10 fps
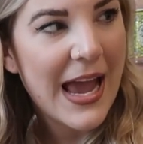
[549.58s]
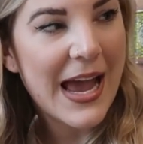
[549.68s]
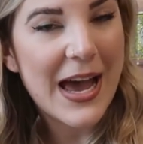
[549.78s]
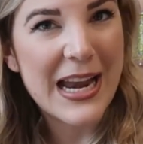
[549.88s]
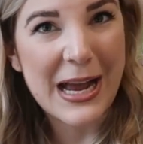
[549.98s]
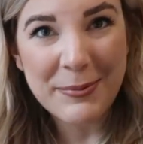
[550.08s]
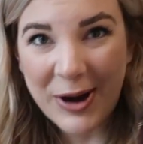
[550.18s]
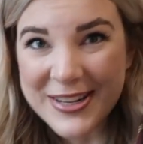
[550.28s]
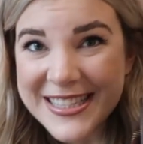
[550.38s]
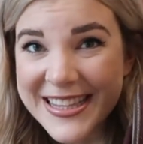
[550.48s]
and I'm
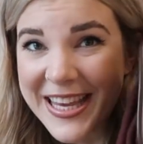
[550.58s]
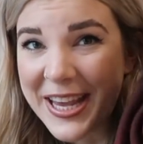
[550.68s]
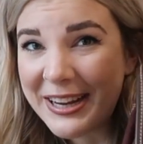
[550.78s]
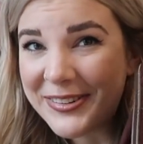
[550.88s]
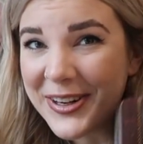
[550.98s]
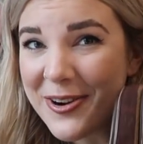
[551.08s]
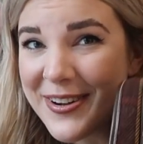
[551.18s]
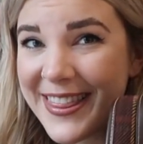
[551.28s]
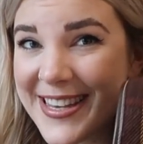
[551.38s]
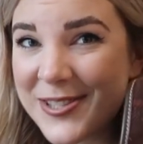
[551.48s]
honestly thinking I want to go
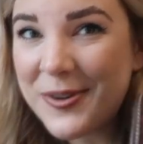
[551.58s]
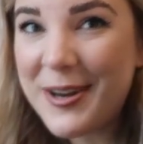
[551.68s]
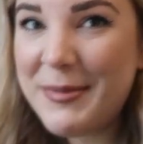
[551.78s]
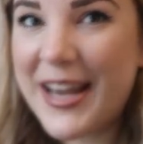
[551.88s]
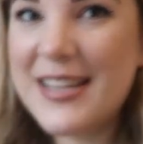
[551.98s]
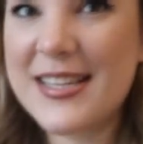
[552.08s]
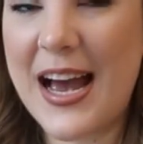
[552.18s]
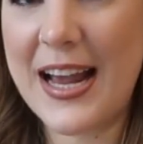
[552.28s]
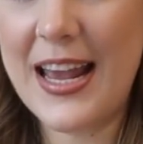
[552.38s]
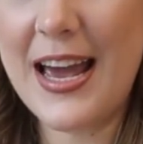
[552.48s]
with this one because
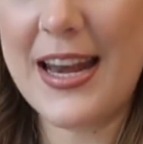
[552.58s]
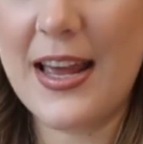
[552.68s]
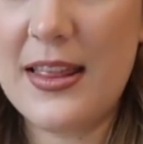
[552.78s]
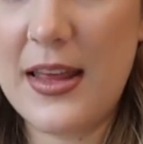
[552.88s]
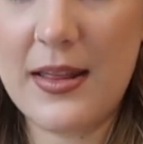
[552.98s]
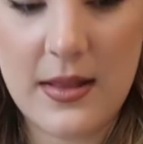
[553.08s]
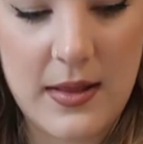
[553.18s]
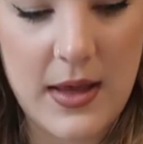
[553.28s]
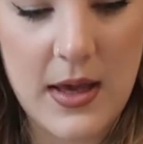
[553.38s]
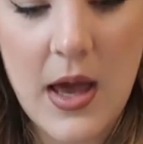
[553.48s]
again, I think
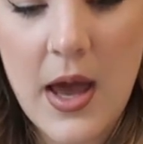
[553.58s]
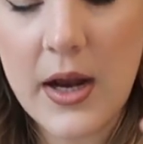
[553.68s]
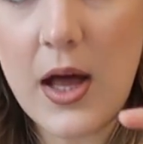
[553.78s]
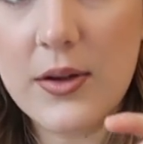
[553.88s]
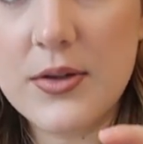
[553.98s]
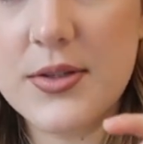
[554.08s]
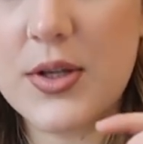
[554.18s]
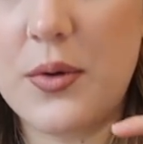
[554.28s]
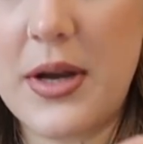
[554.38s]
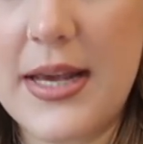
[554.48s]
that the colors
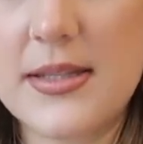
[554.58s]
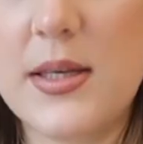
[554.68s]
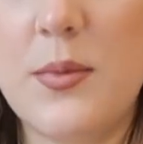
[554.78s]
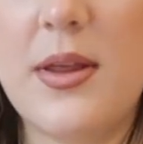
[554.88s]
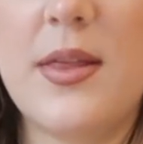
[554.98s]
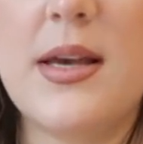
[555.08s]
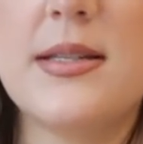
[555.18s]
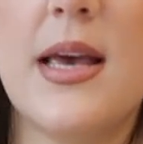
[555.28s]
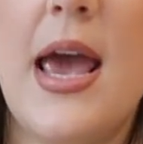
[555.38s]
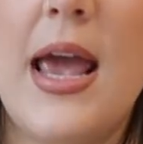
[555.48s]
go nicely with
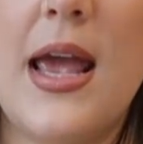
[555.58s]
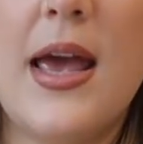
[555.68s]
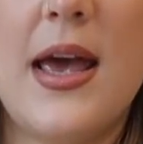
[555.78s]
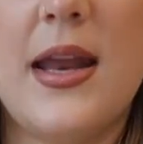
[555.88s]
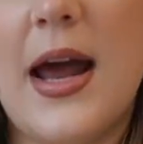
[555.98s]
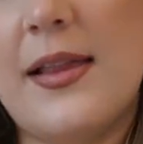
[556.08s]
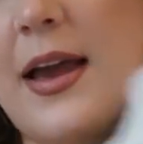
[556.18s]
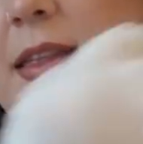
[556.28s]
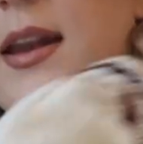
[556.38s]
this, and I like